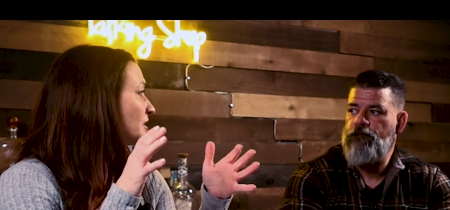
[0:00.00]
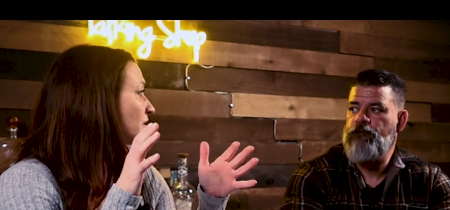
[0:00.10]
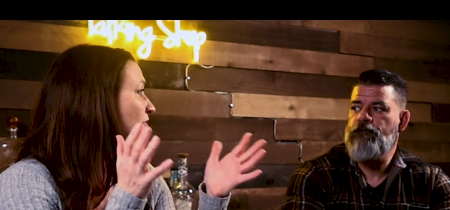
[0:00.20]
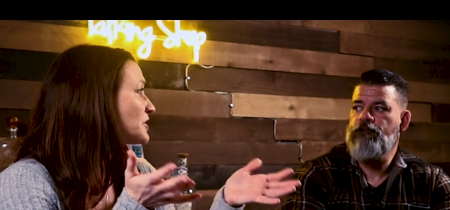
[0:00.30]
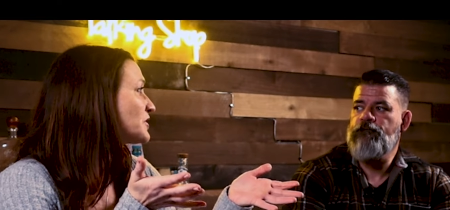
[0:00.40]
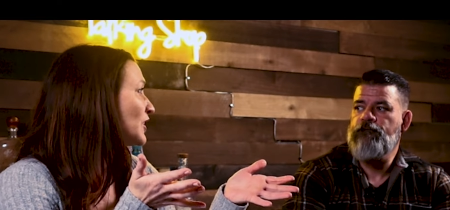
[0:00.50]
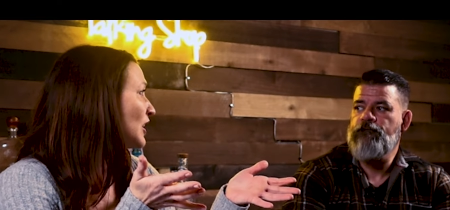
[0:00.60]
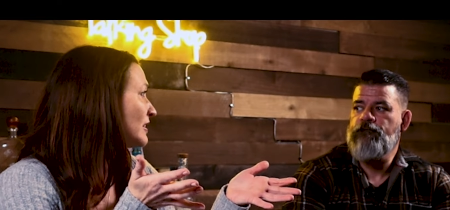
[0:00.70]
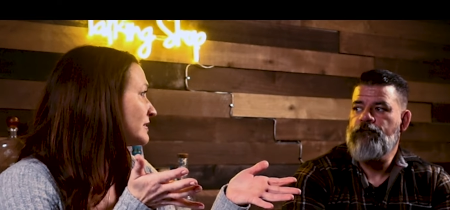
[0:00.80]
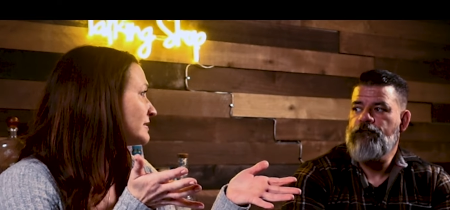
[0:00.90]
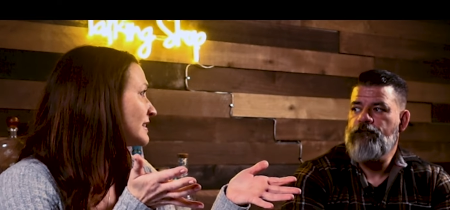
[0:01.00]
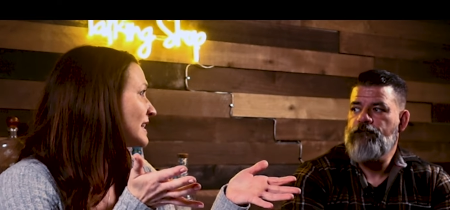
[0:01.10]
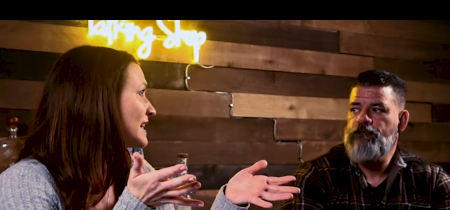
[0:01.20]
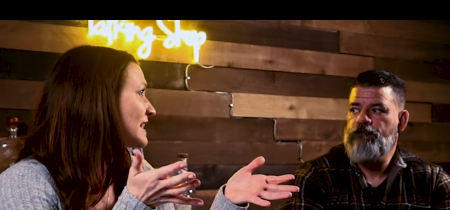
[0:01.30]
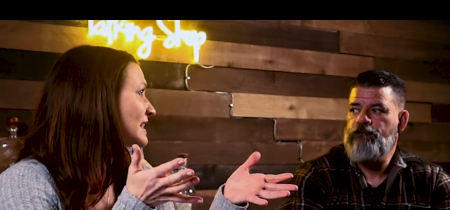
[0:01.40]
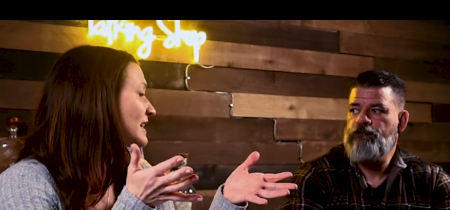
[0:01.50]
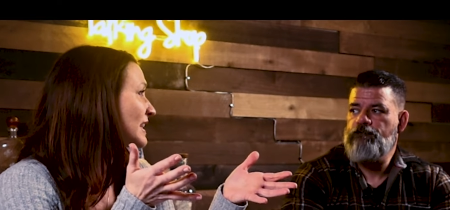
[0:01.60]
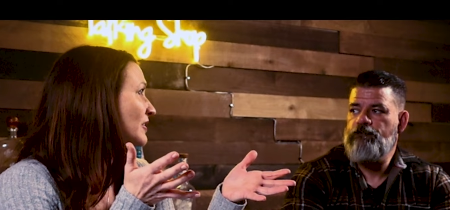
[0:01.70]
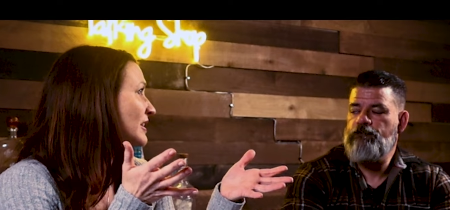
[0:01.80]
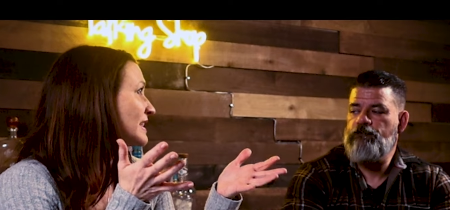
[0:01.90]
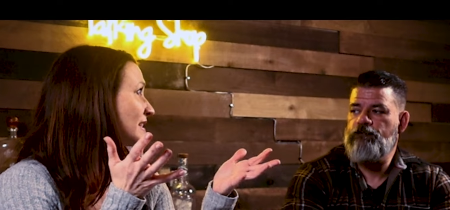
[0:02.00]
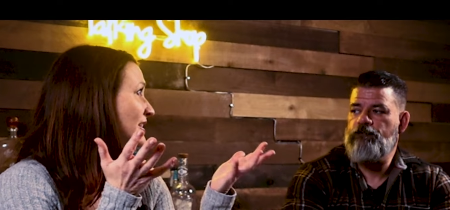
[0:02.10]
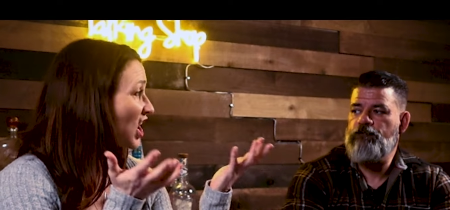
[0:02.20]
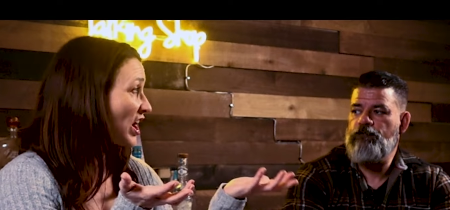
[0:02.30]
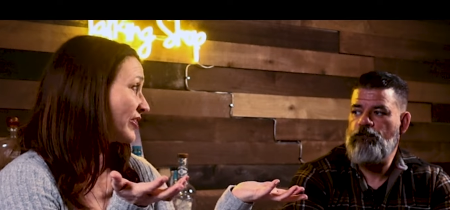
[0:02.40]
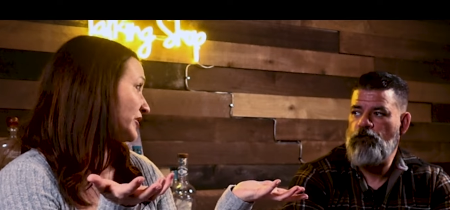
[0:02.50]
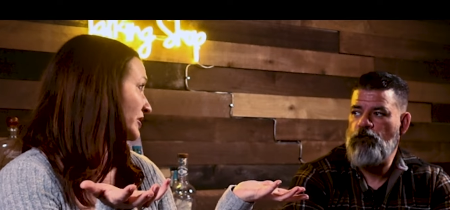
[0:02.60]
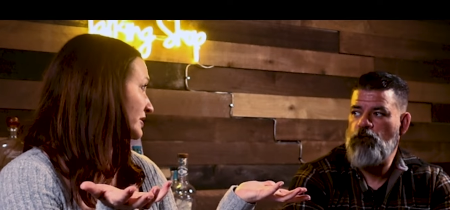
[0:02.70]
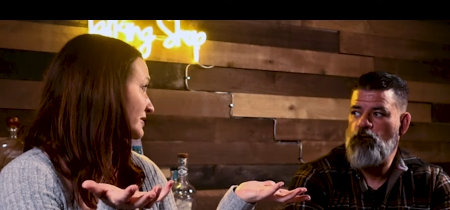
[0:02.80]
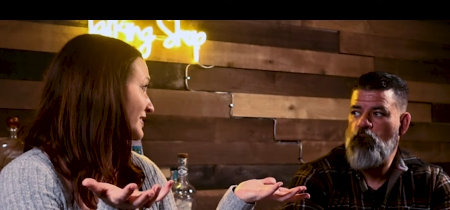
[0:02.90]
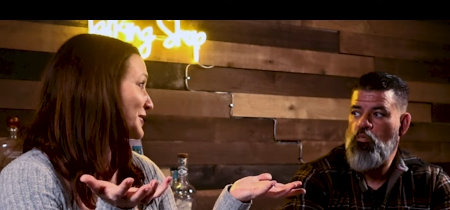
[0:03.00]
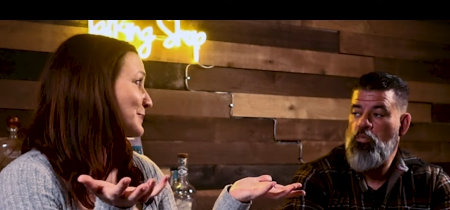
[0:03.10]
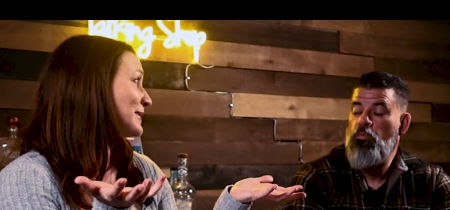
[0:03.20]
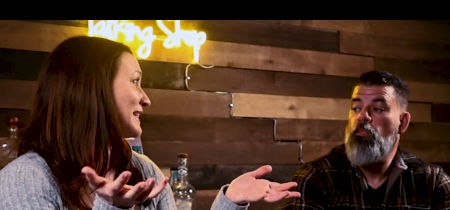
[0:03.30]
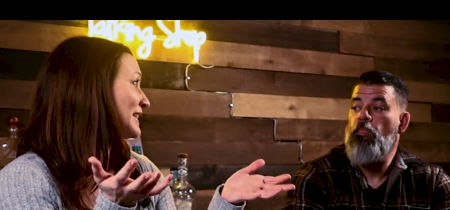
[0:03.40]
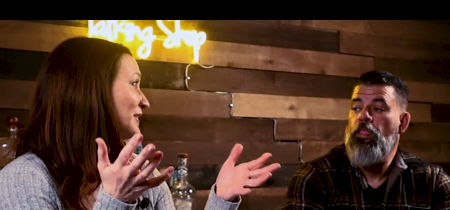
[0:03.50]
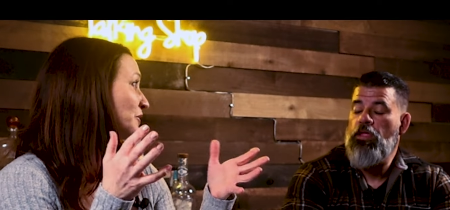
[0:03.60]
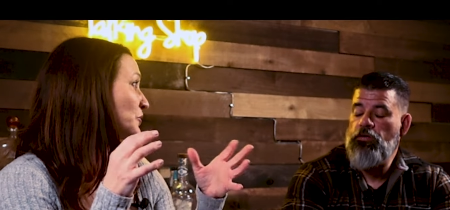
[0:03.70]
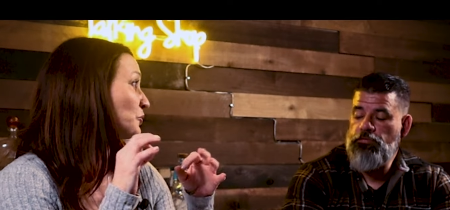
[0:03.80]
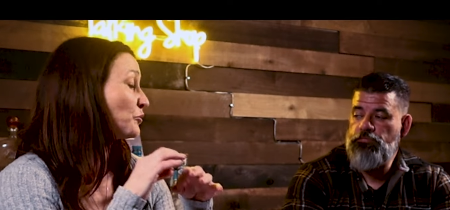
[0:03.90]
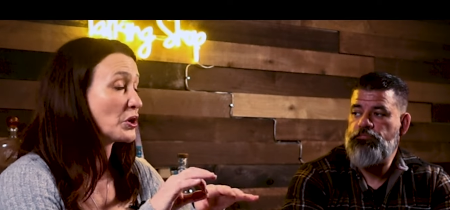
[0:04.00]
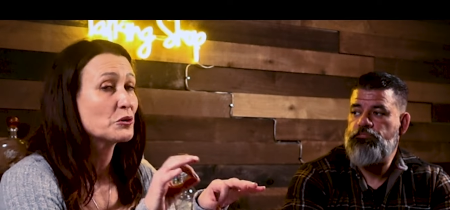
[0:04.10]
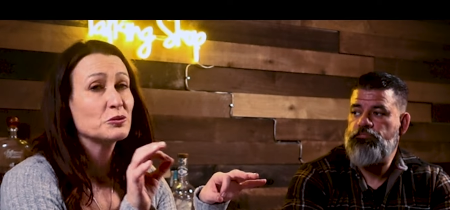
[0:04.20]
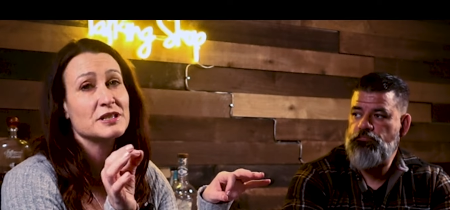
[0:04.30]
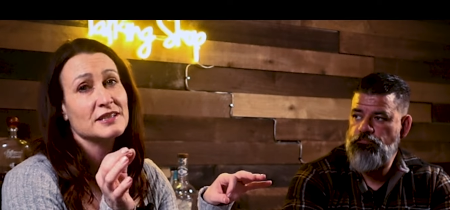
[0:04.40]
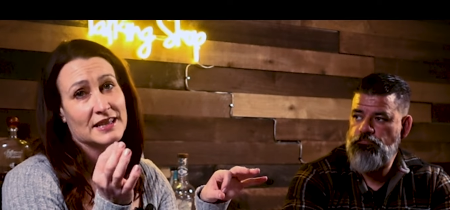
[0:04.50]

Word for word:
Speaker 1: So first of all, there is an author. Somebody wrote